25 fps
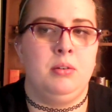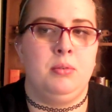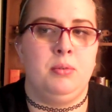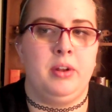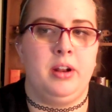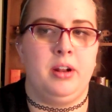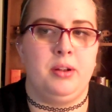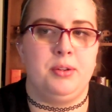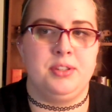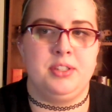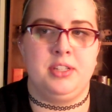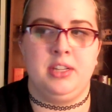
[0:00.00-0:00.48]

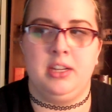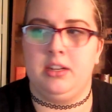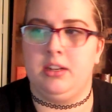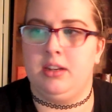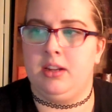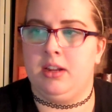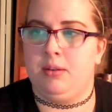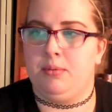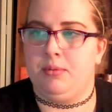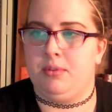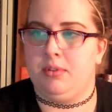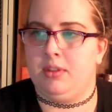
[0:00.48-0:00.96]
what I was
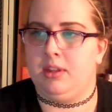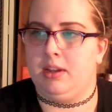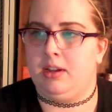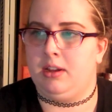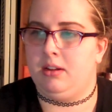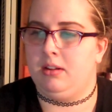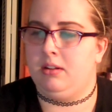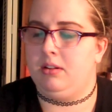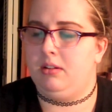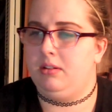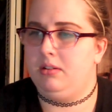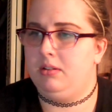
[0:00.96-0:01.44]
getting at with
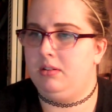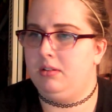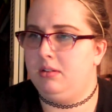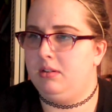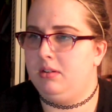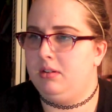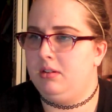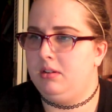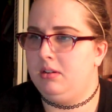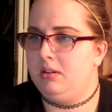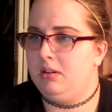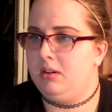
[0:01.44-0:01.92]
that.
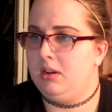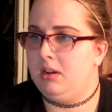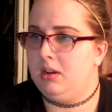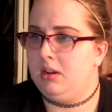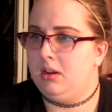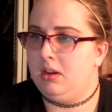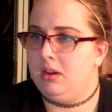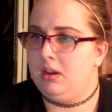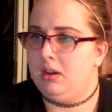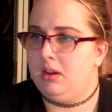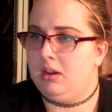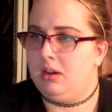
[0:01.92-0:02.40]

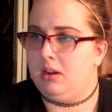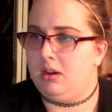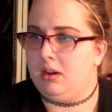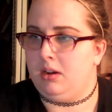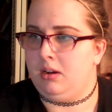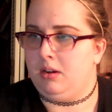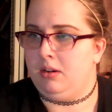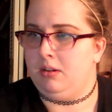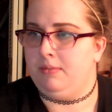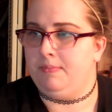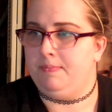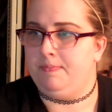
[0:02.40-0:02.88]

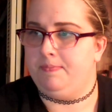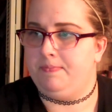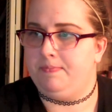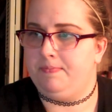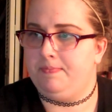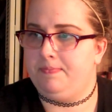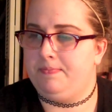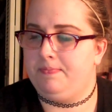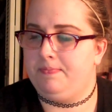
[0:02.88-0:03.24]
And